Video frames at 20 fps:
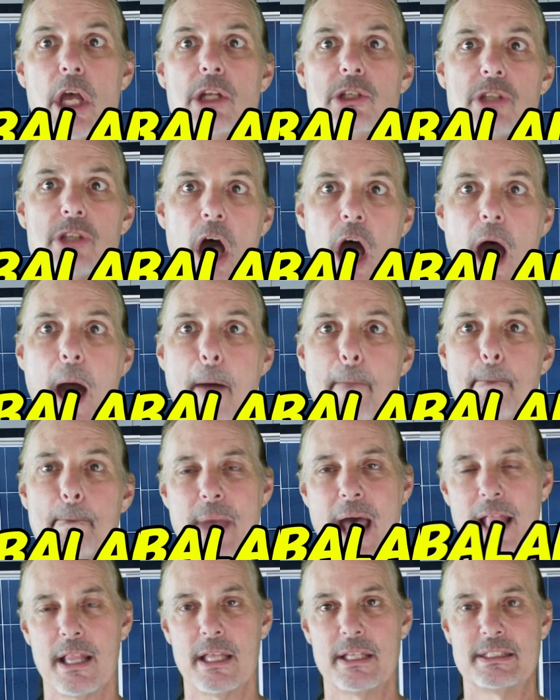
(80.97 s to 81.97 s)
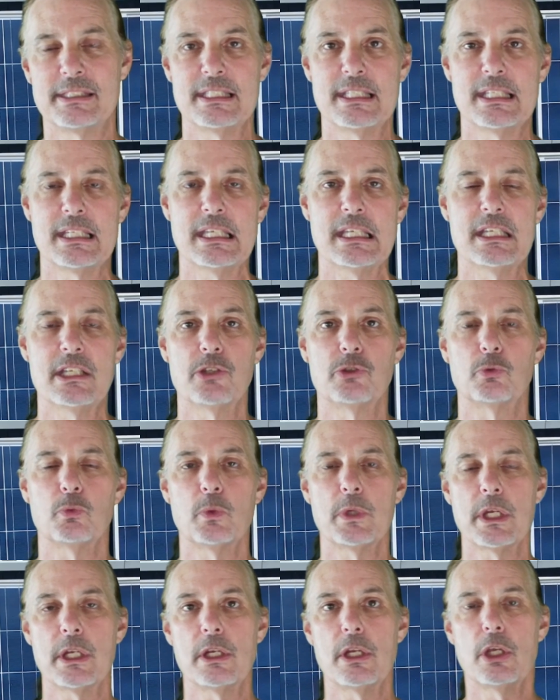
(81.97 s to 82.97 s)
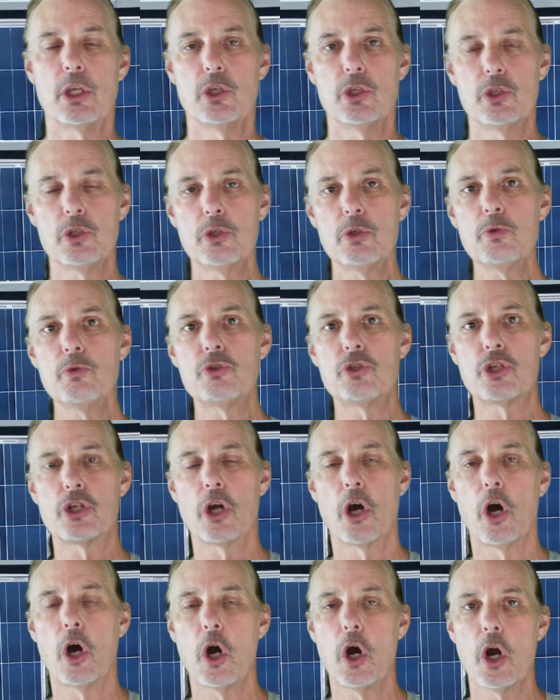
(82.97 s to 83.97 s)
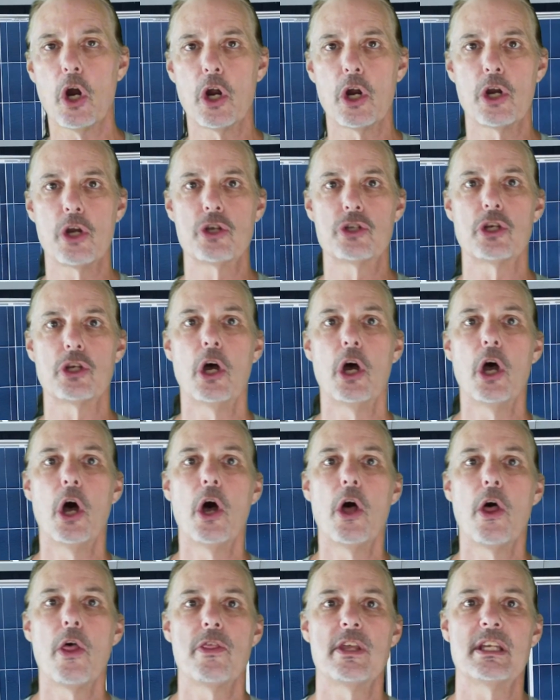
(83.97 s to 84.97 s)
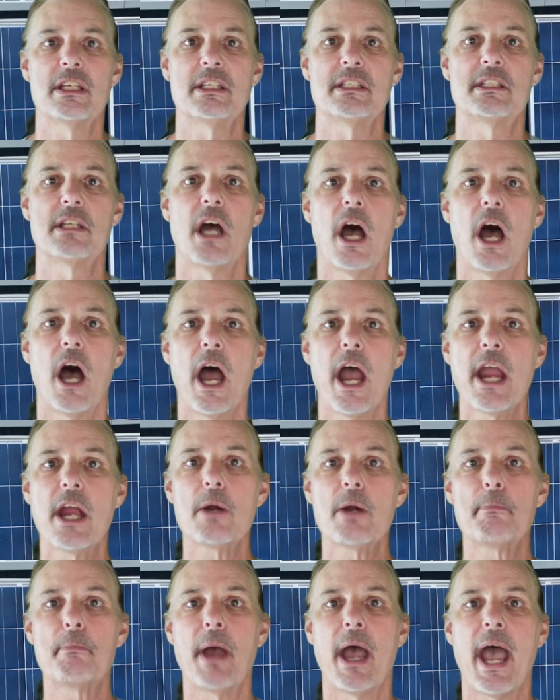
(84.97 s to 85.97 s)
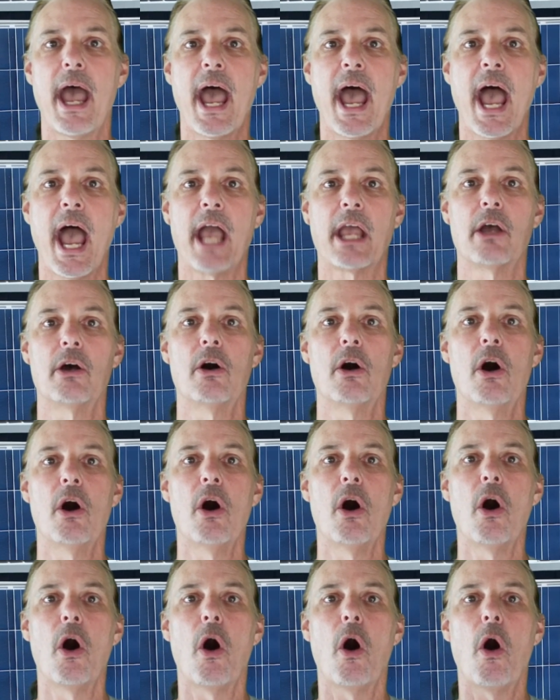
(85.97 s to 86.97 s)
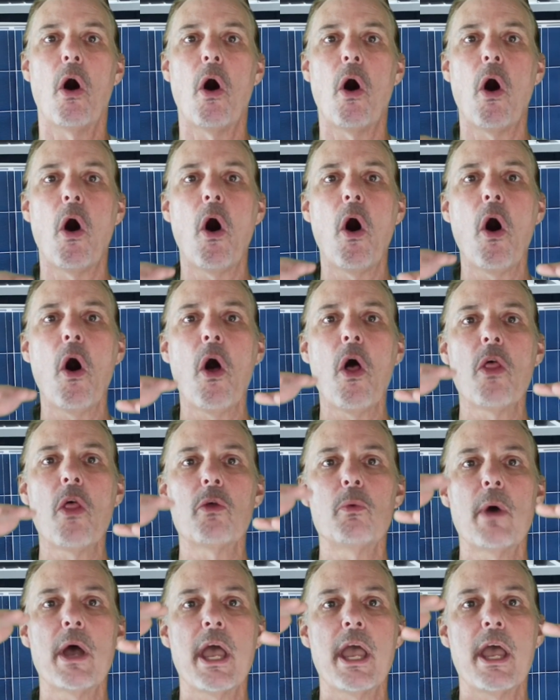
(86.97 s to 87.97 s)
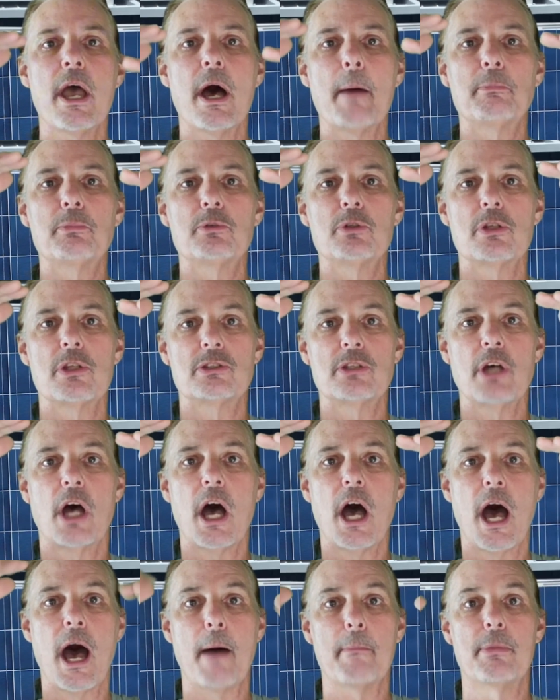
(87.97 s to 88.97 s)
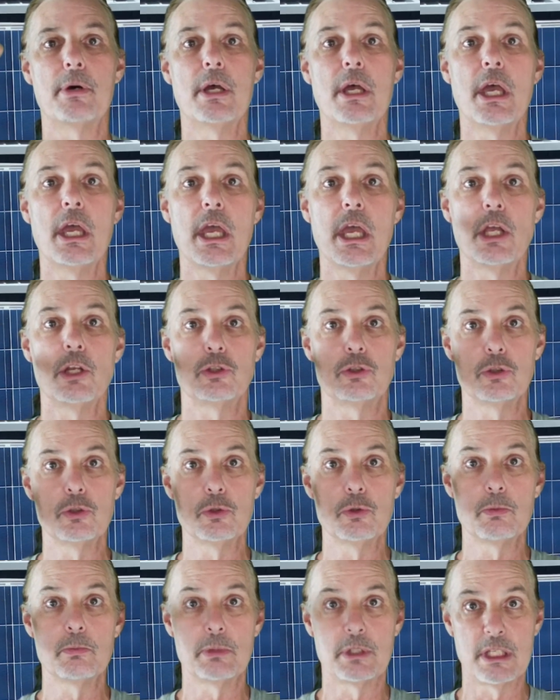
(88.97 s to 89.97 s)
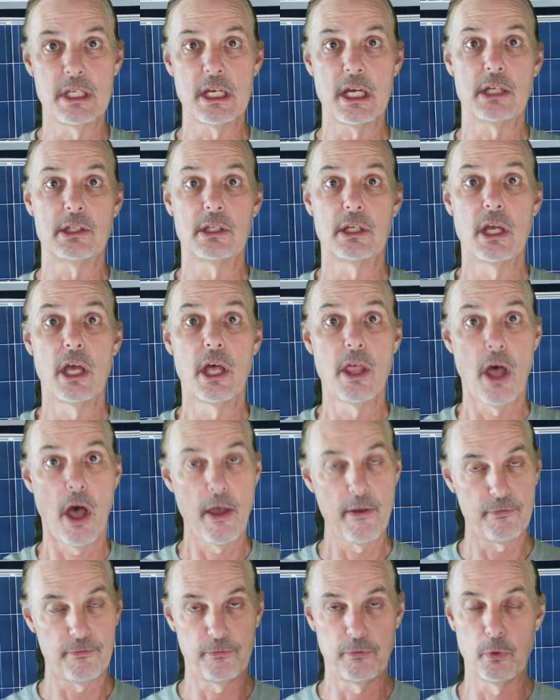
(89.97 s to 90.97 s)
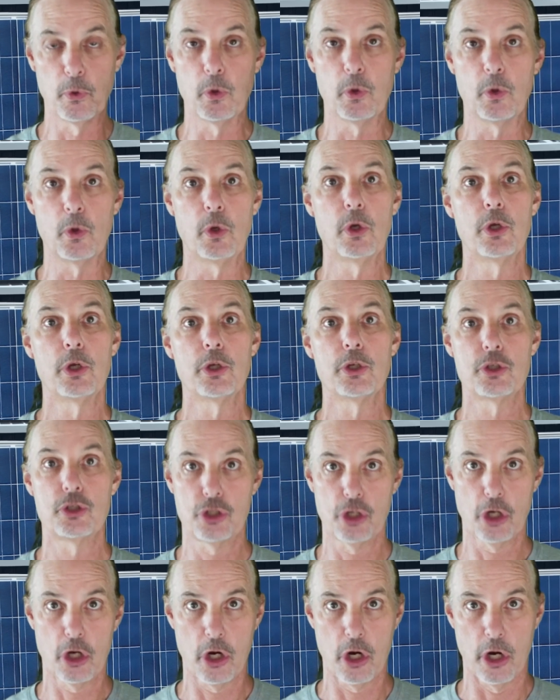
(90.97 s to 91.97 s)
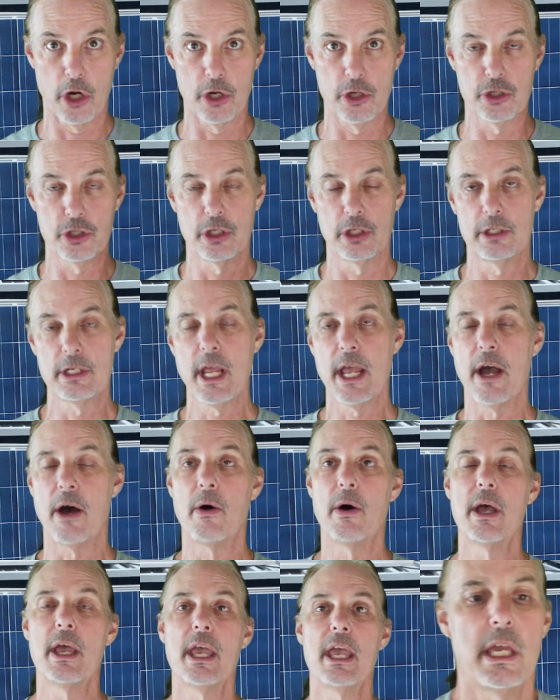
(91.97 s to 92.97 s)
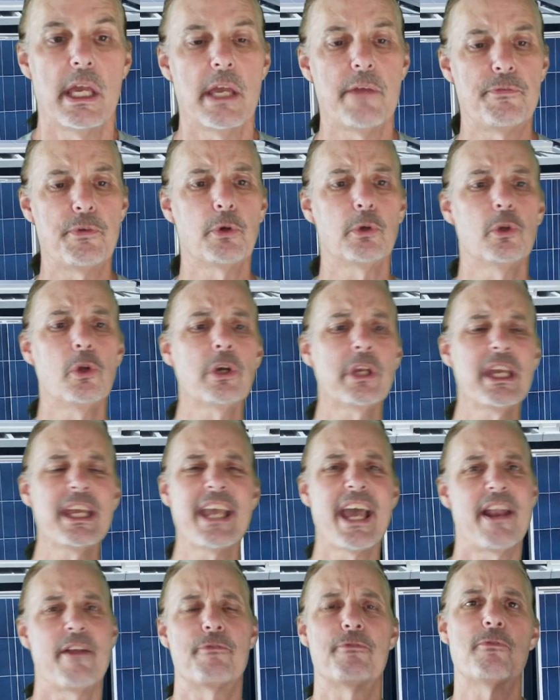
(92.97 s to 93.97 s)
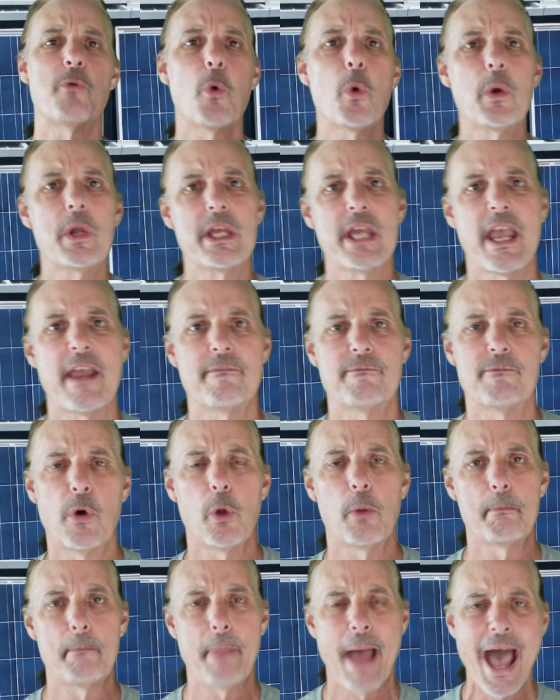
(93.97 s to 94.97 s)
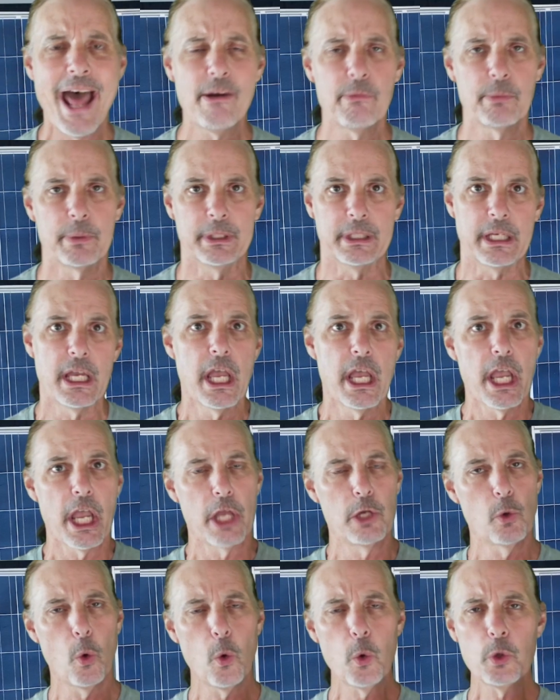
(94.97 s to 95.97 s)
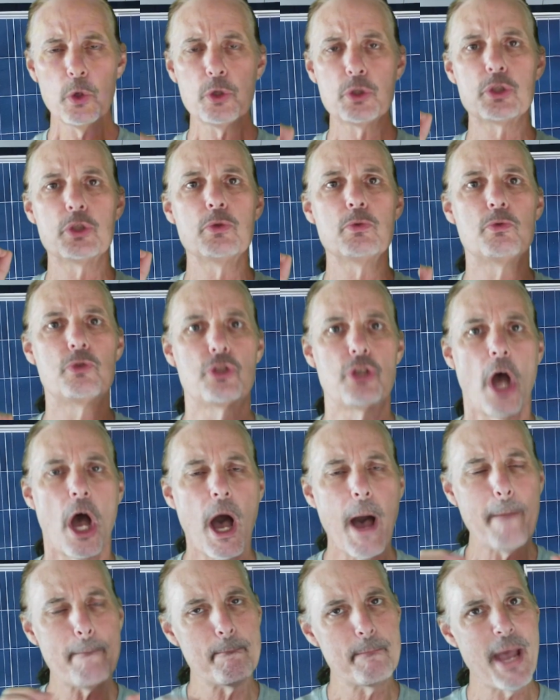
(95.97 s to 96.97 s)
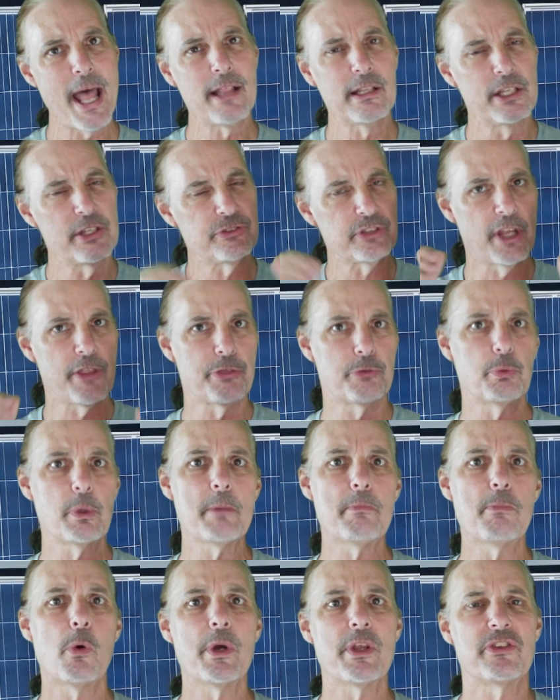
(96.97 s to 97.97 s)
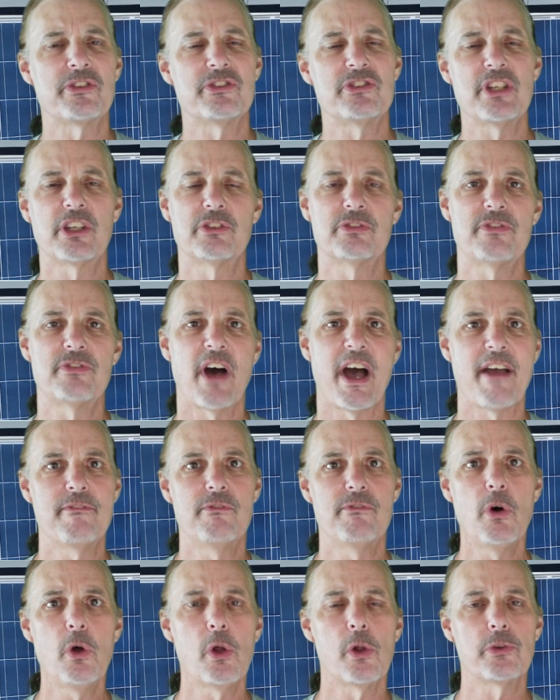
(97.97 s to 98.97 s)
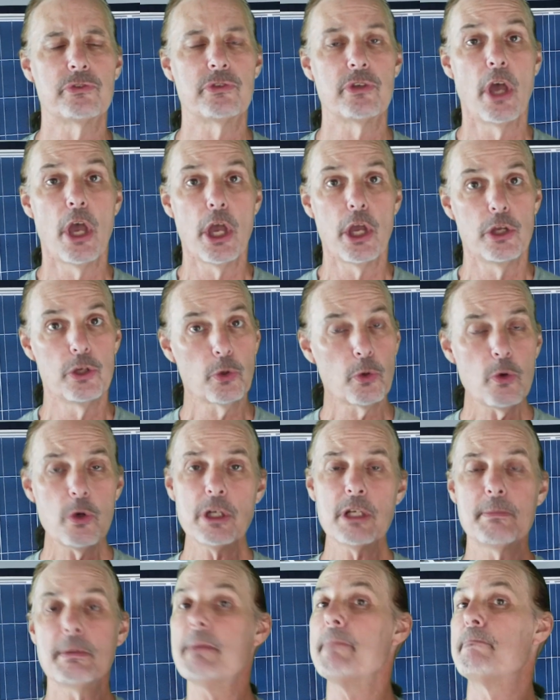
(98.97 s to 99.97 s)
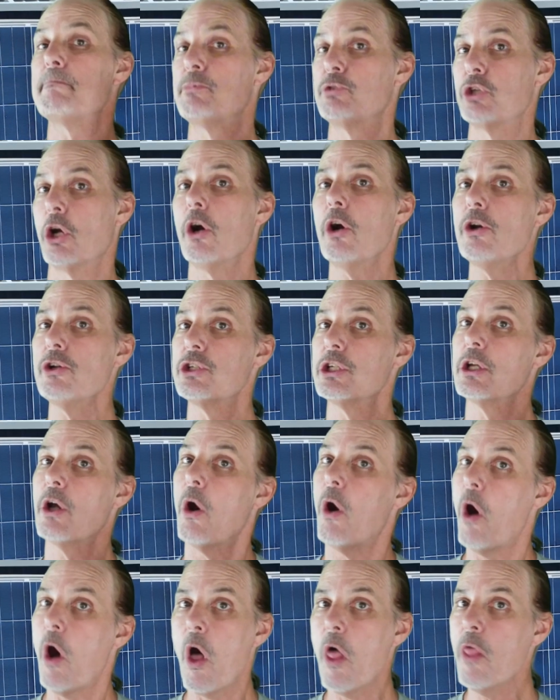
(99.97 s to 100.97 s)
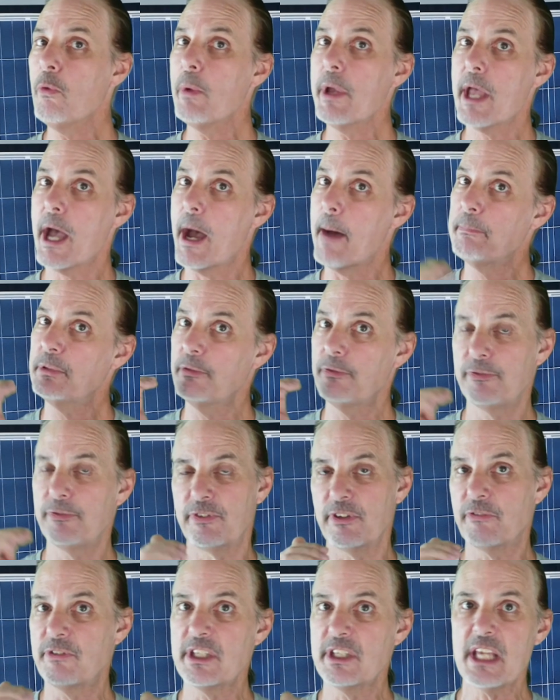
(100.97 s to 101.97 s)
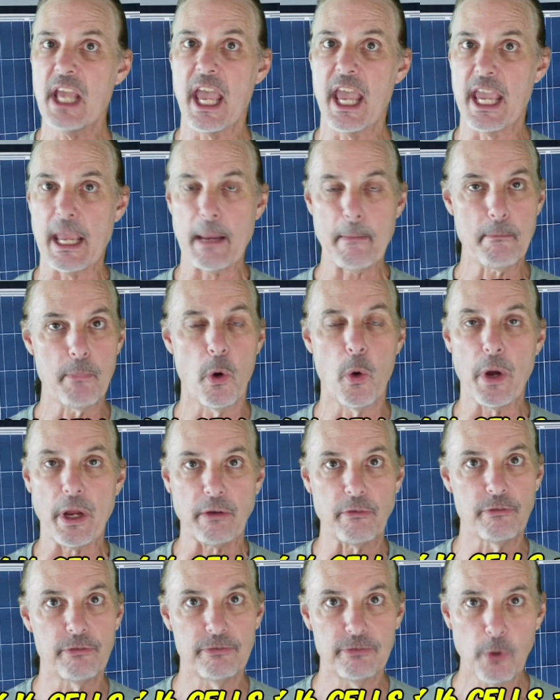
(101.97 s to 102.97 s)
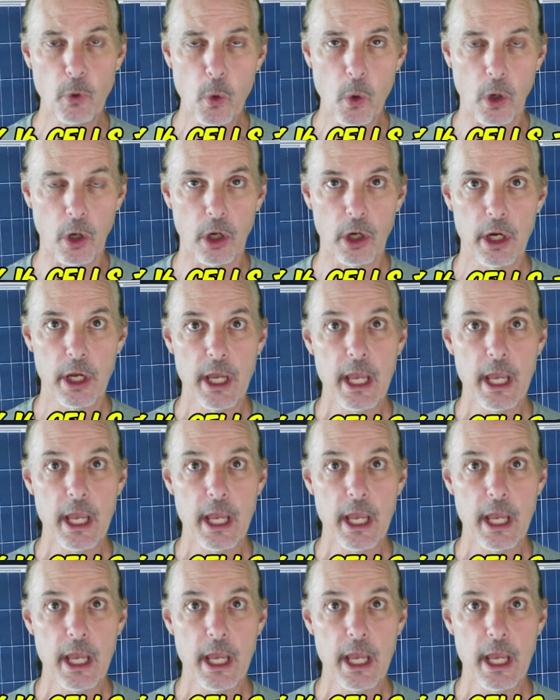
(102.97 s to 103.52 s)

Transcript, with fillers: Top balancing is when you charge the entire pack all the way up to the top to get a full charge. Now, if you're looking at a forty-eight volt battery, in order to top balance at three point six five volts, you're going to be charging all the way up to fifty-eight point four.